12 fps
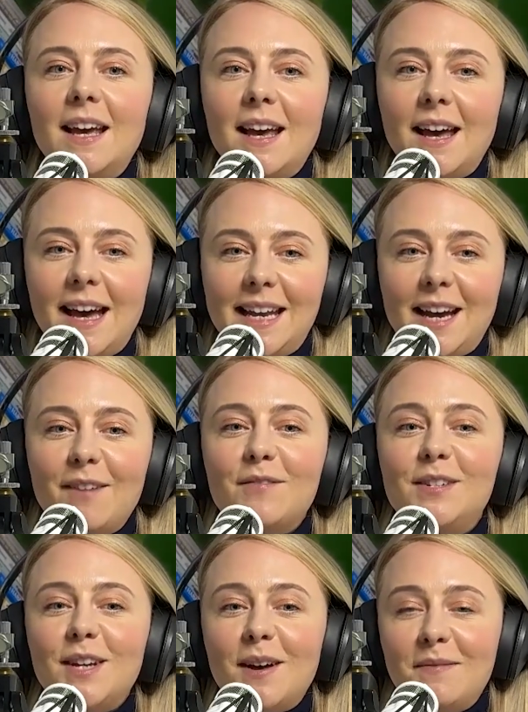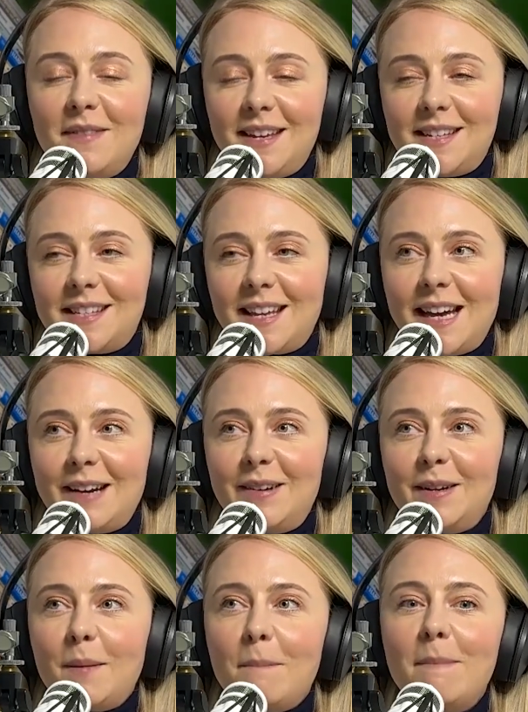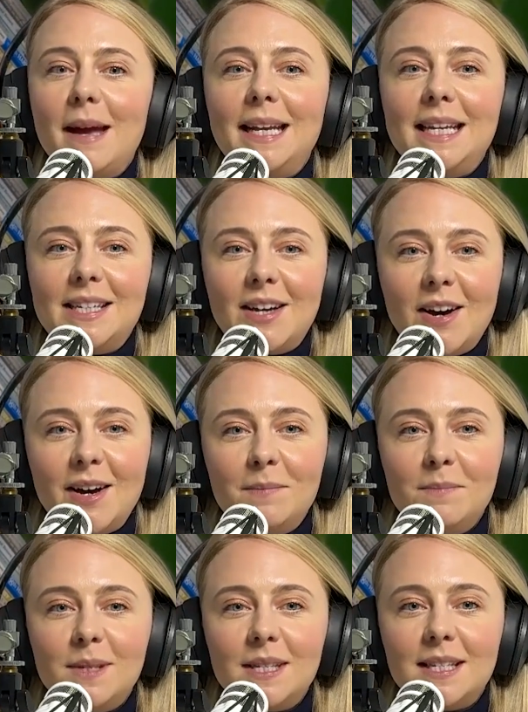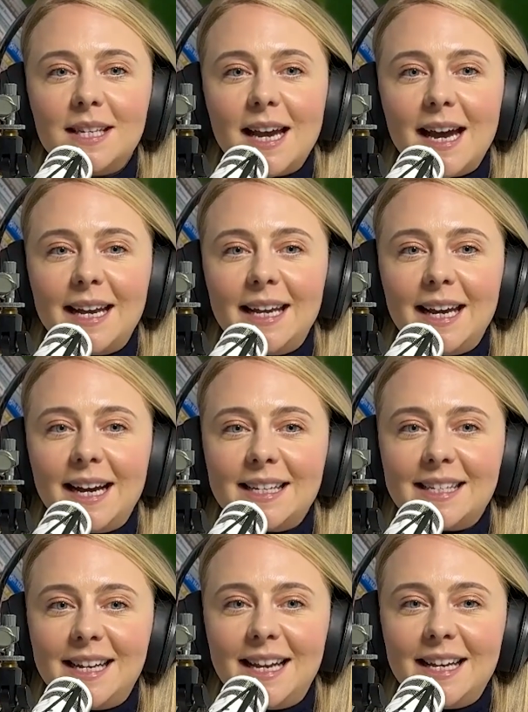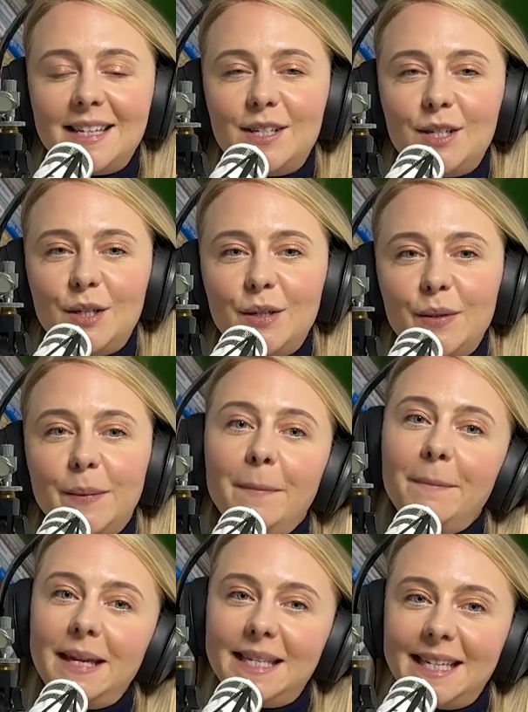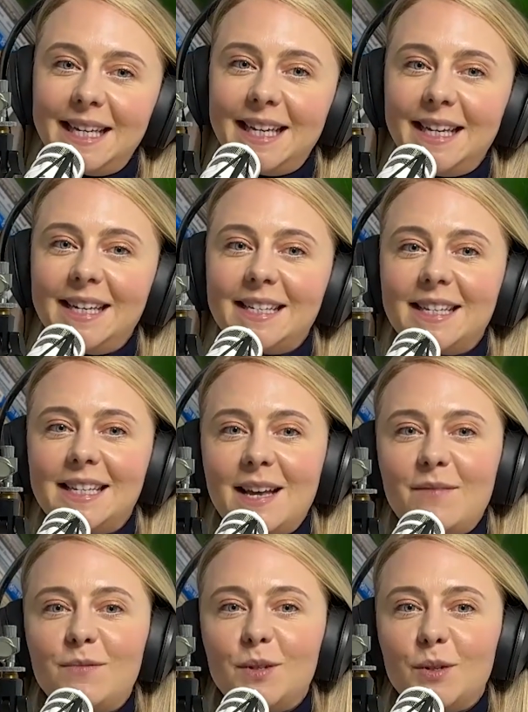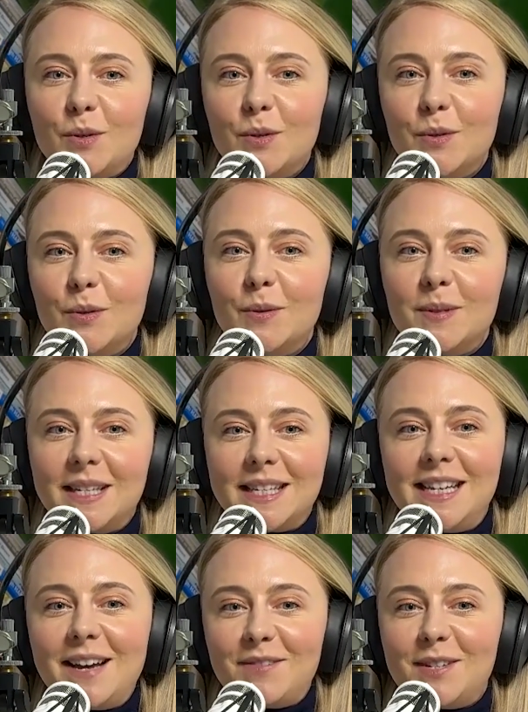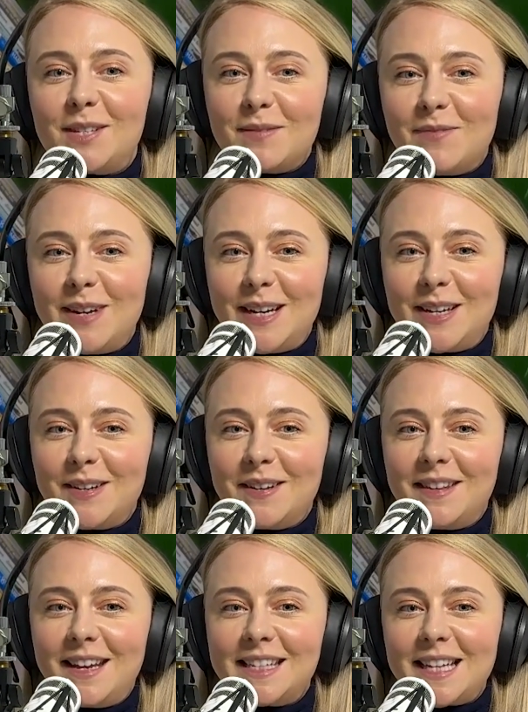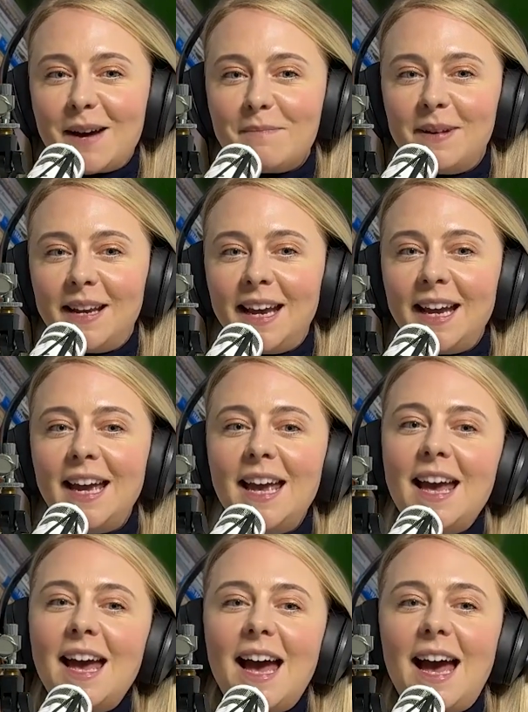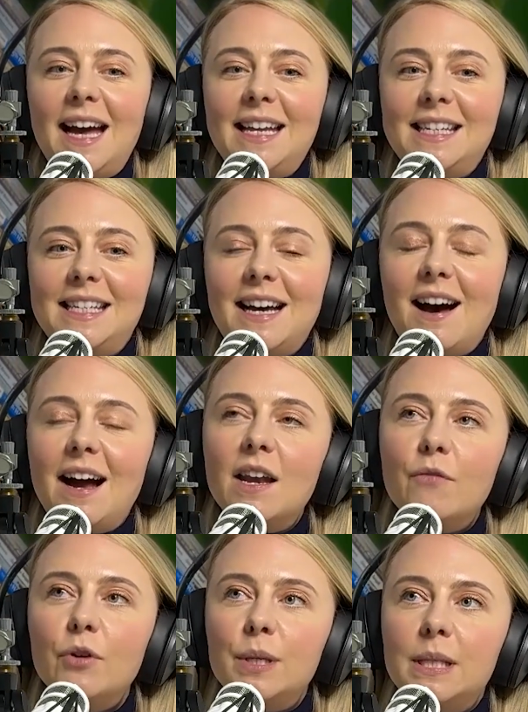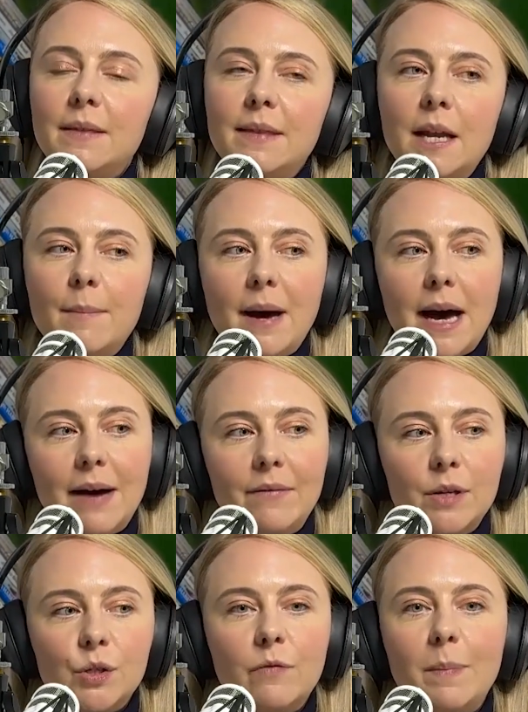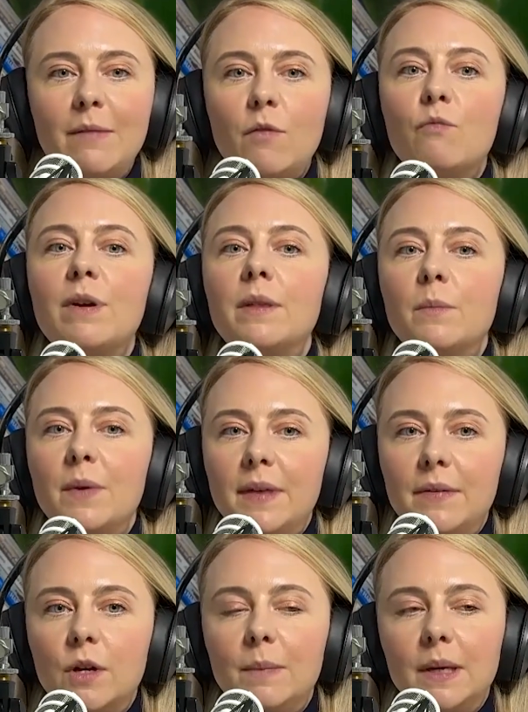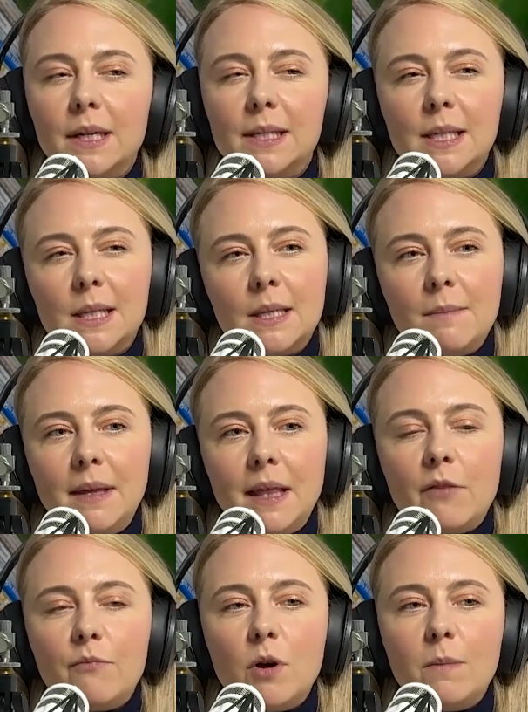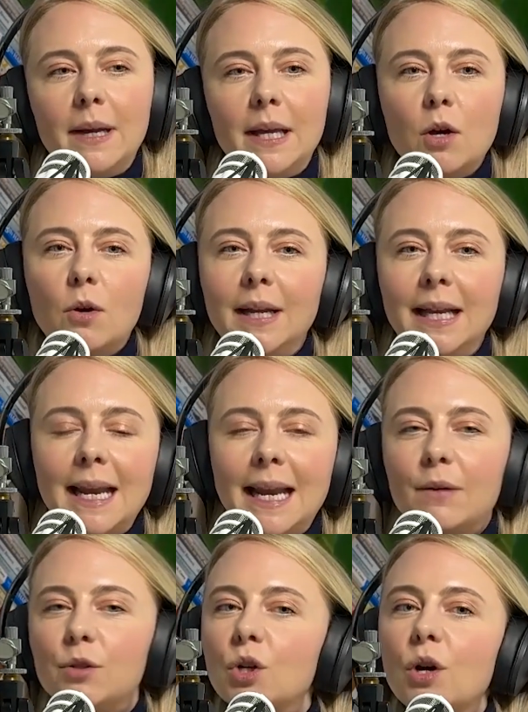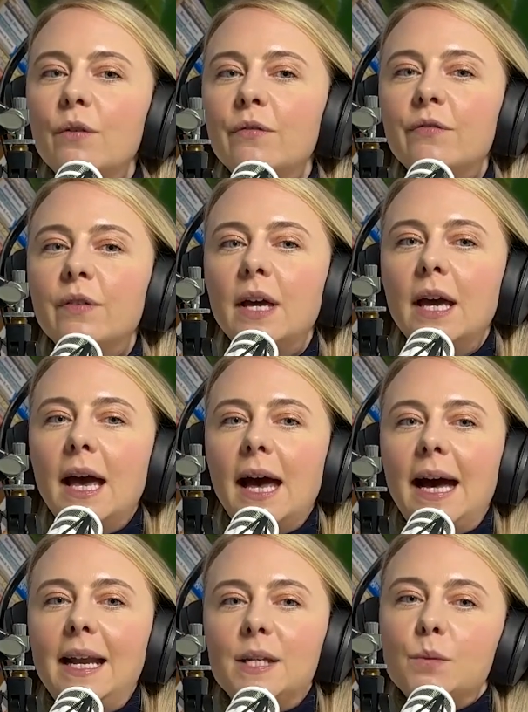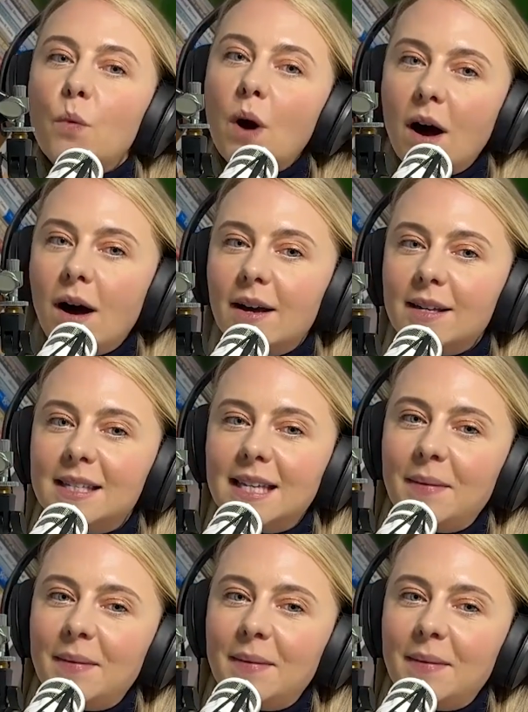And I've done this, Karen, many times, and it has led to meetings, it's led to calls, it's led to some really good things happening. And I love what you said there about having sort of a bit of a rhythm with it, though, because it's something that I've probably gone in and out of, and it's worked.